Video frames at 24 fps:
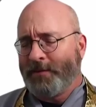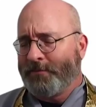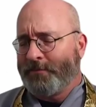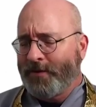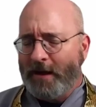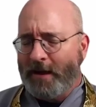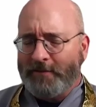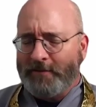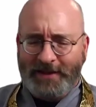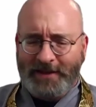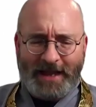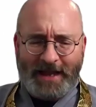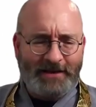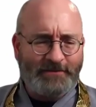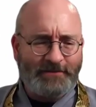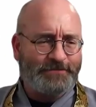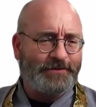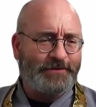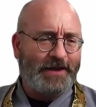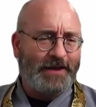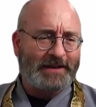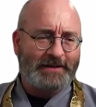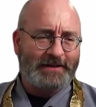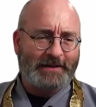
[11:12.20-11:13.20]
probably got
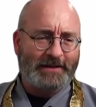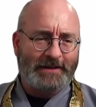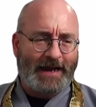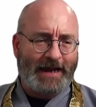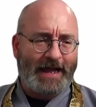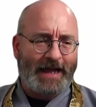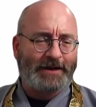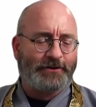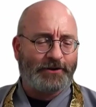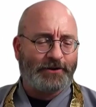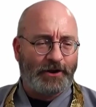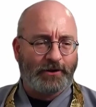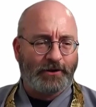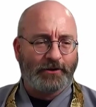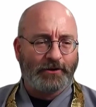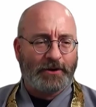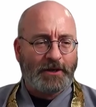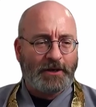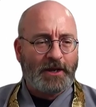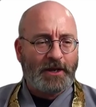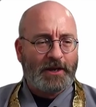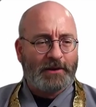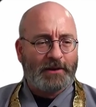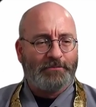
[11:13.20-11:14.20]
infected, I don't
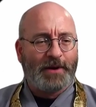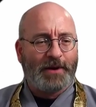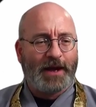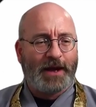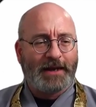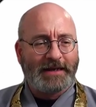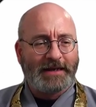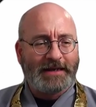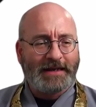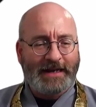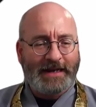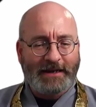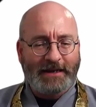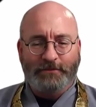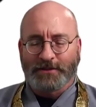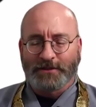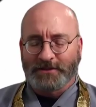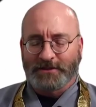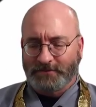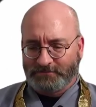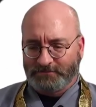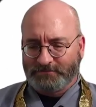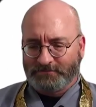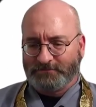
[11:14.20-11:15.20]
know, but he
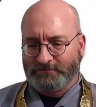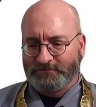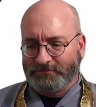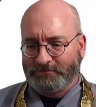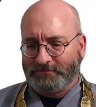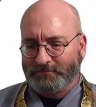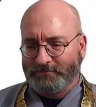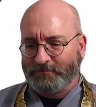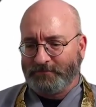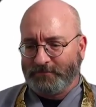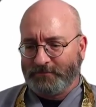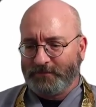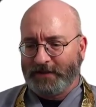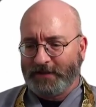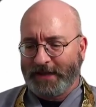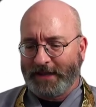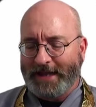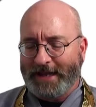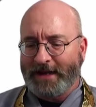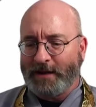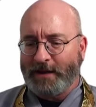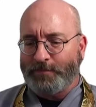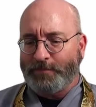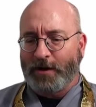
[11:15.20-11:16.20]
was
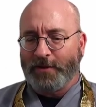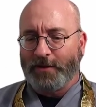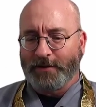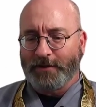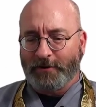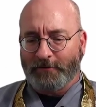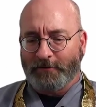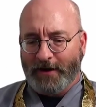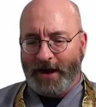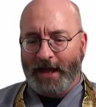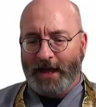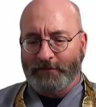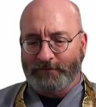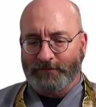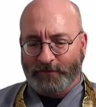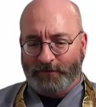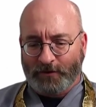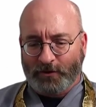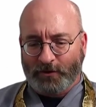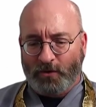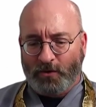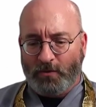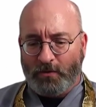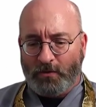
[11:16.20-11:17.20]
laid up on the ground
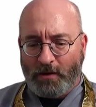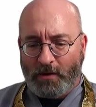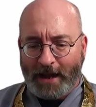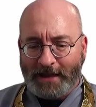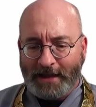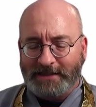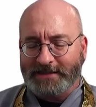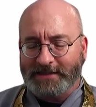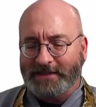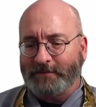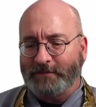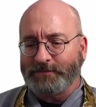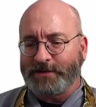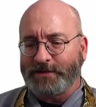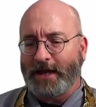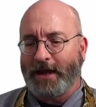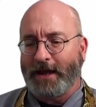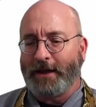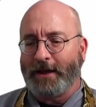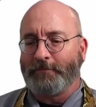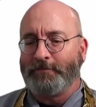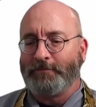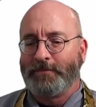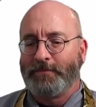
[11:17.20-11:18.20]
for quite some
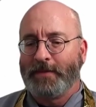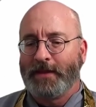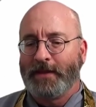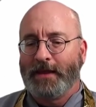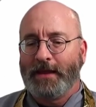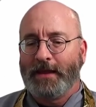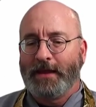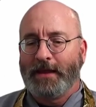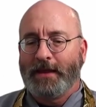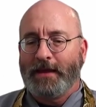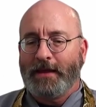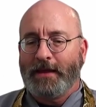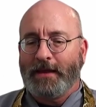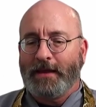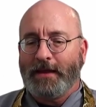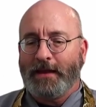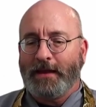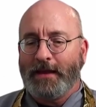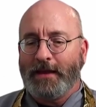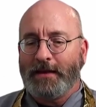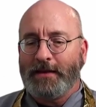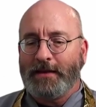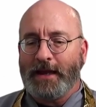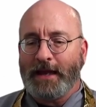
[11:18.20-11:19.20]
time.
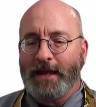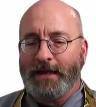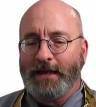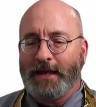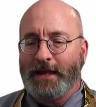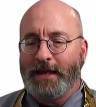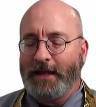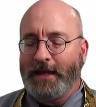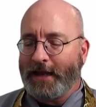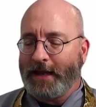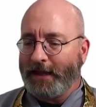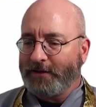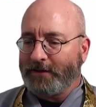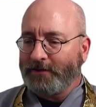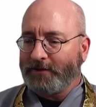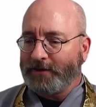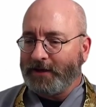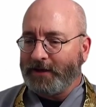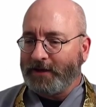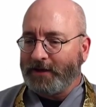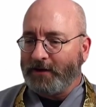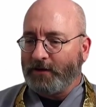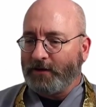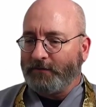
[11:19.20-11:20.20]
And yet he
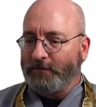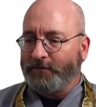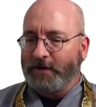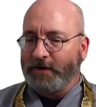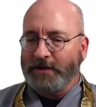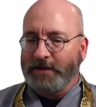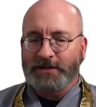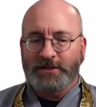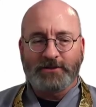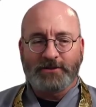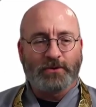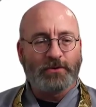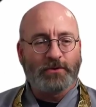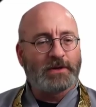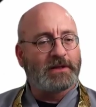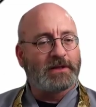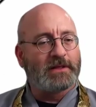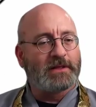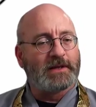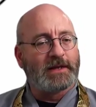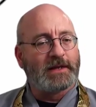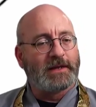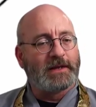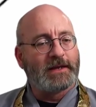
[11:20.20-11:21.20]
handled it all very
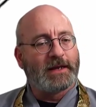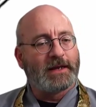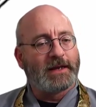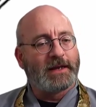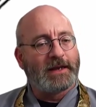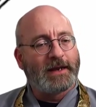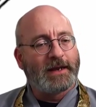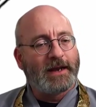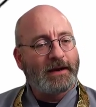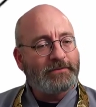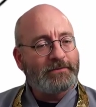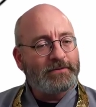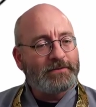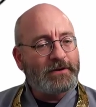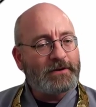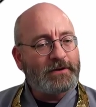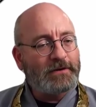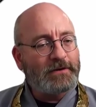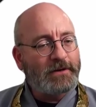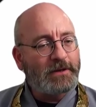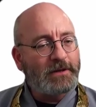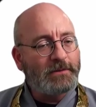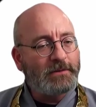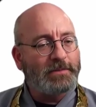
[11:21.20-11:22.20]
stoically and
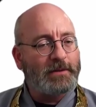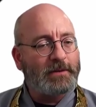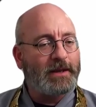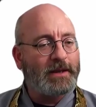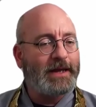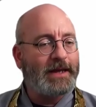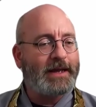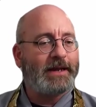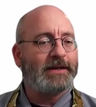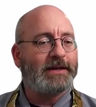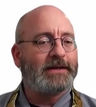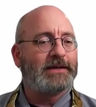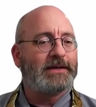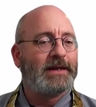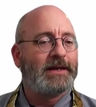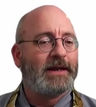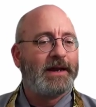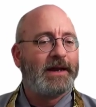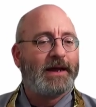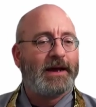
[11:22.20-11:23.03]
never complained.